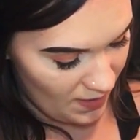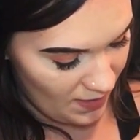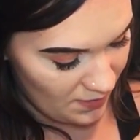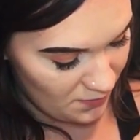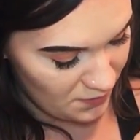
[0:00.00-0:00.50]

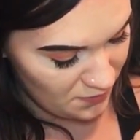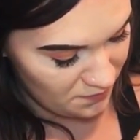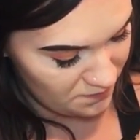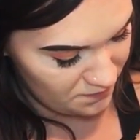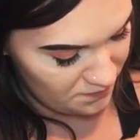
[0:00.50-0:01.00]
I don't know.
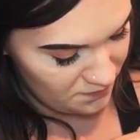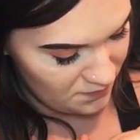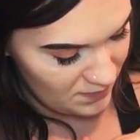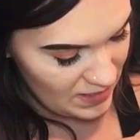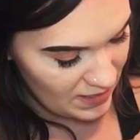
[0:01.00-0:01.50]

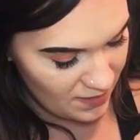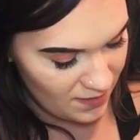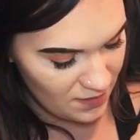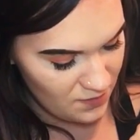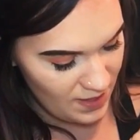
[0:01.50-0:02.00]
Like,
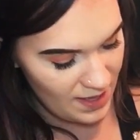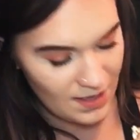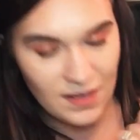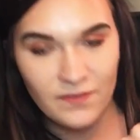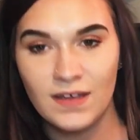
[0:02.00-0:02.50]
you can't